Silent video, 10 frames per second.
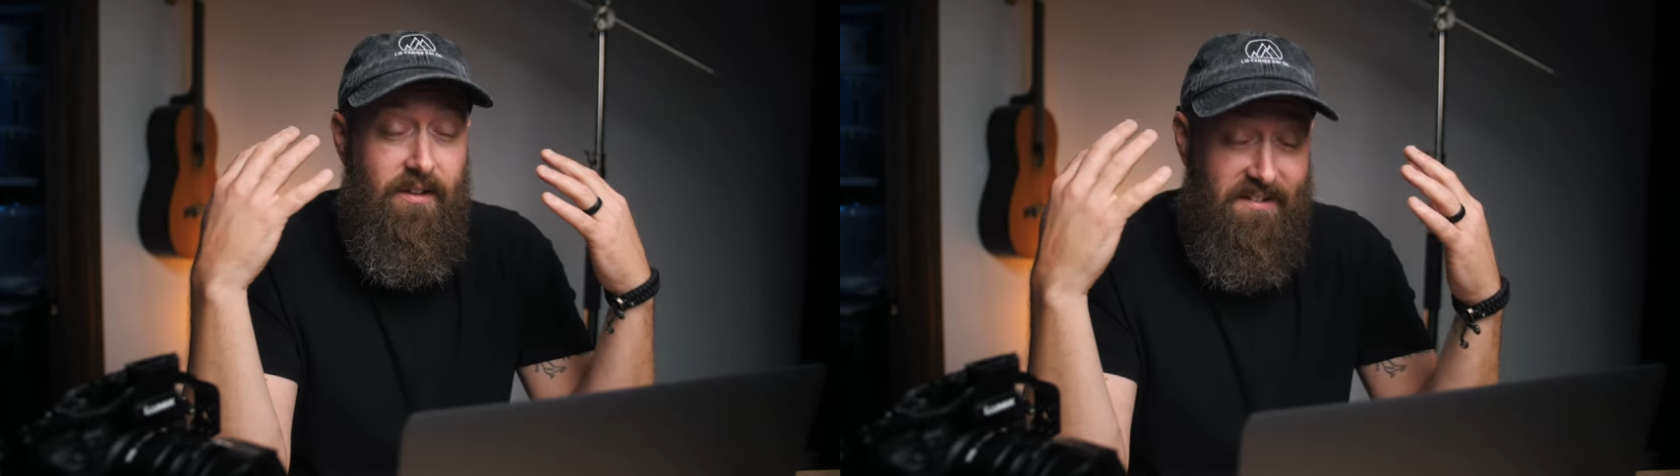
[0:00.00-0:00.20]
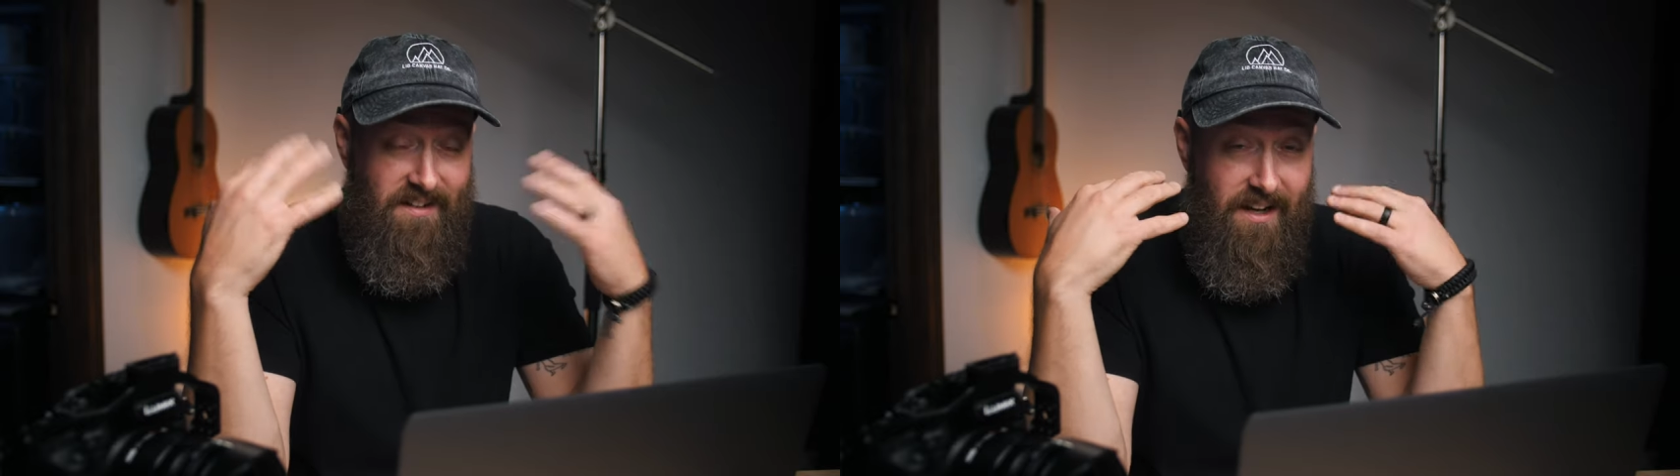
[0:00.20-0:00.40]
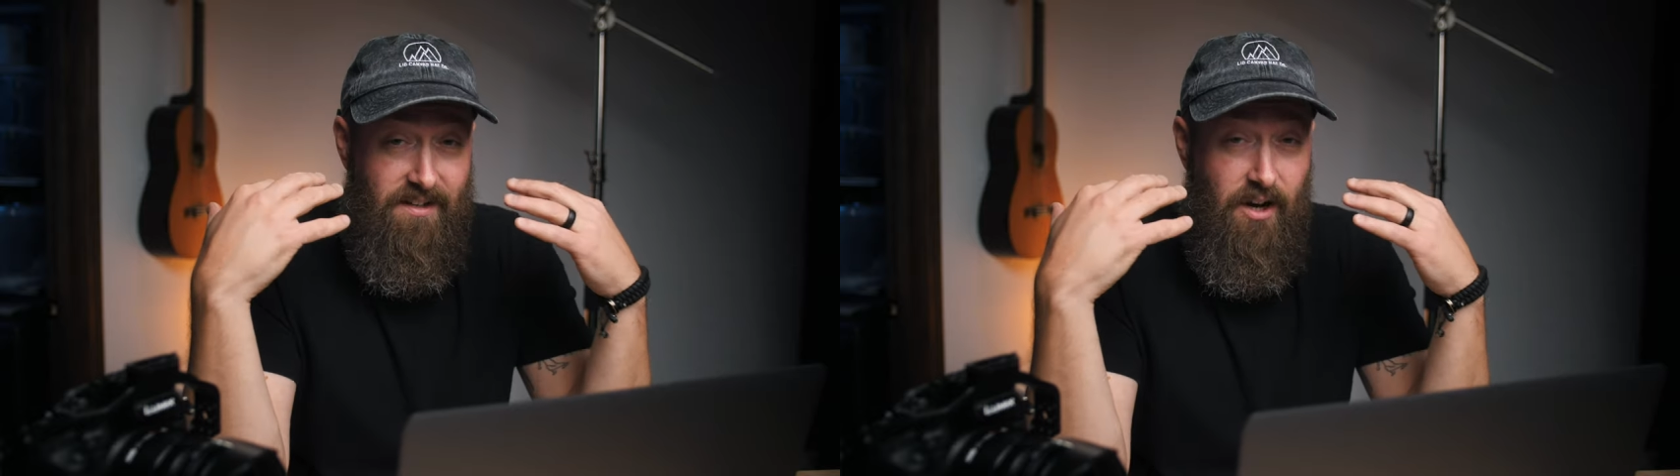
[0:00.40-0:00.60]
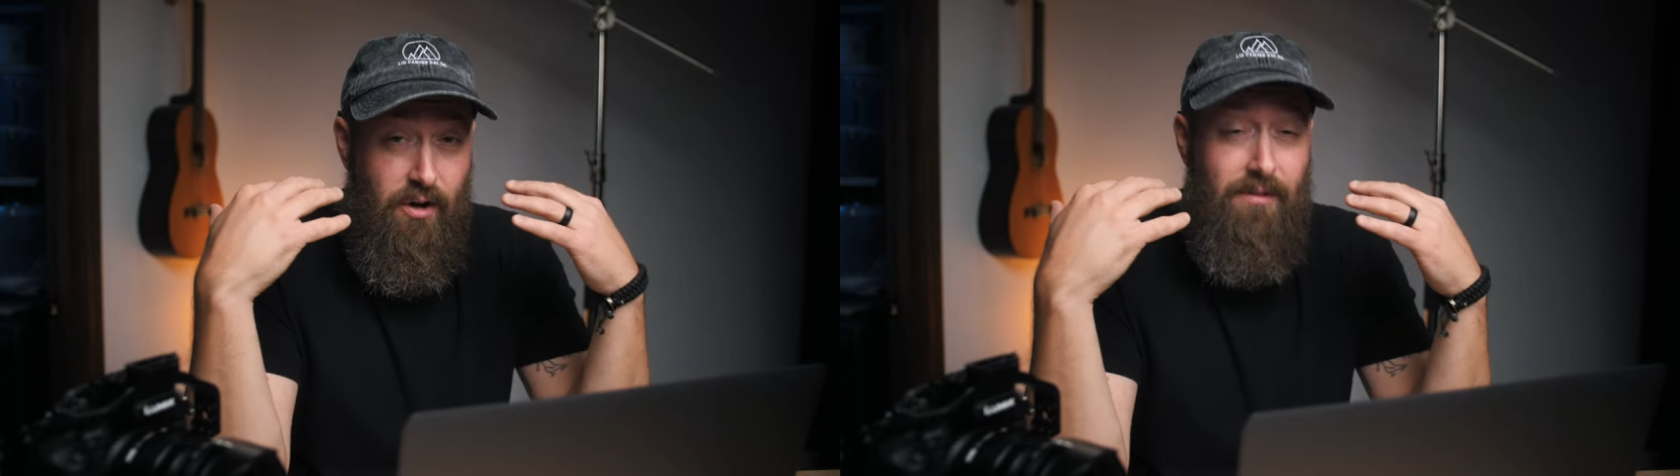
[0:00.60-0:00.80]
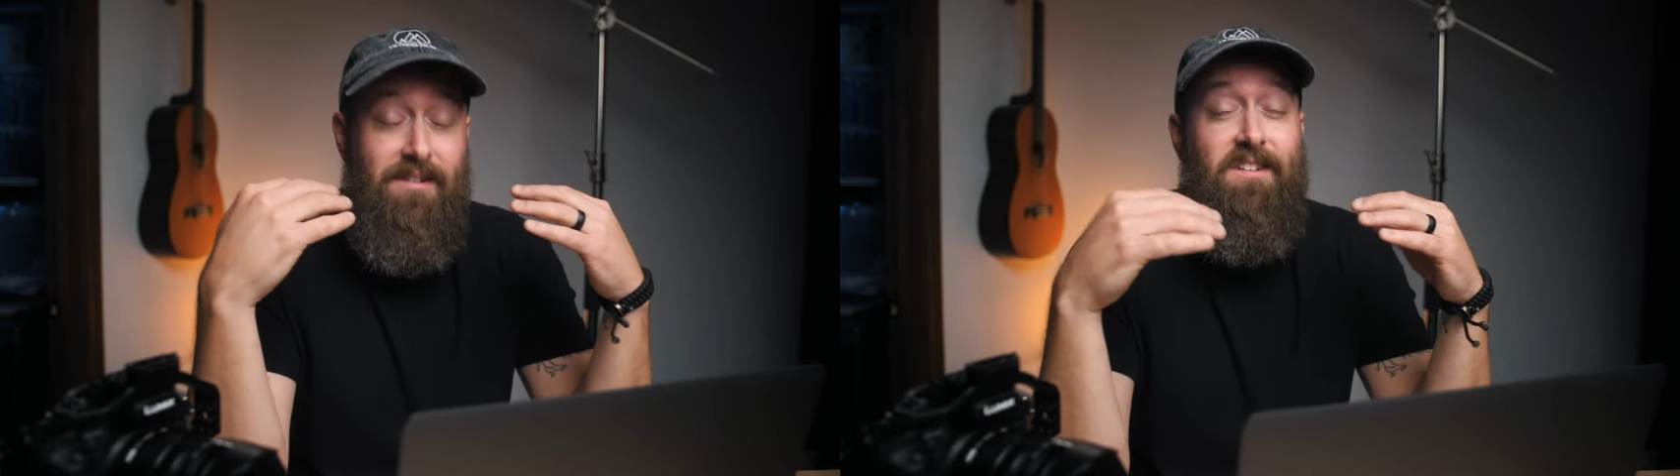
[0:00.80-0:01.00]
the skin
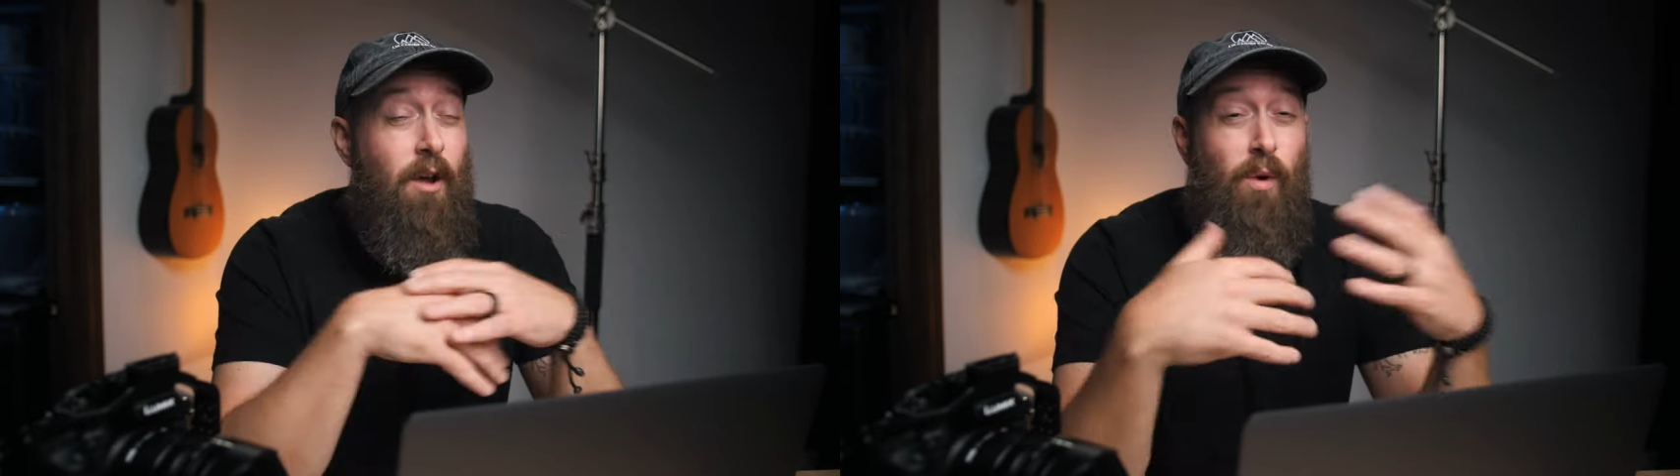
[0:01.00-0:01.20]
tones.